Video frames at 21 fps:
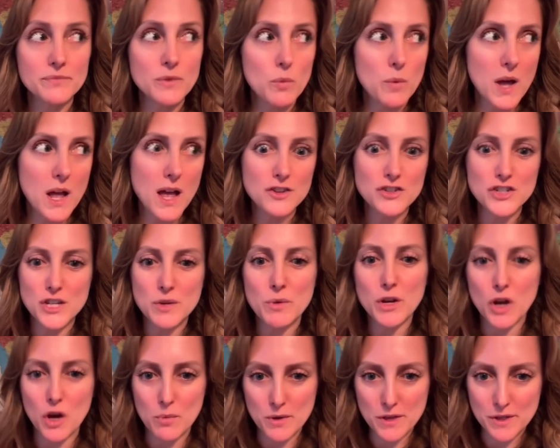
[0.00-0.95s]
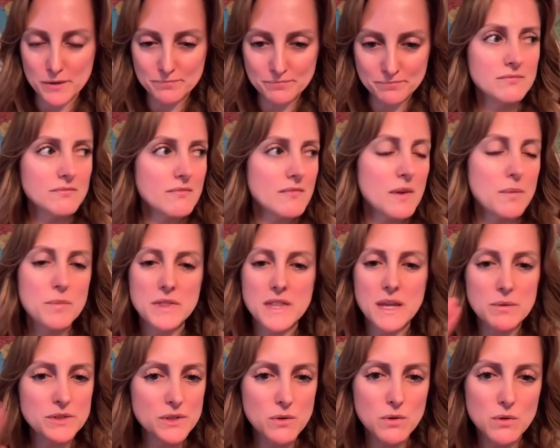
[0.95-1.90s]
Well, she went home with him, but
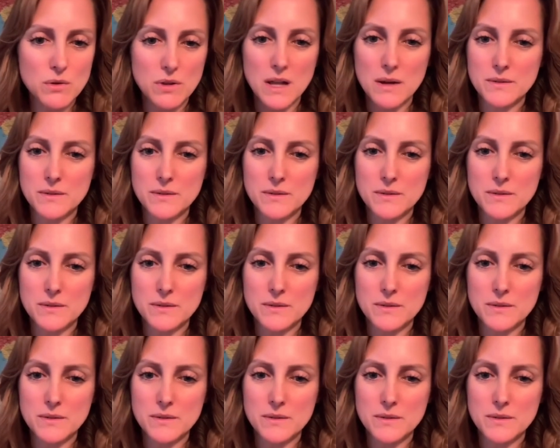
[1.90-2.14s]
that was cool.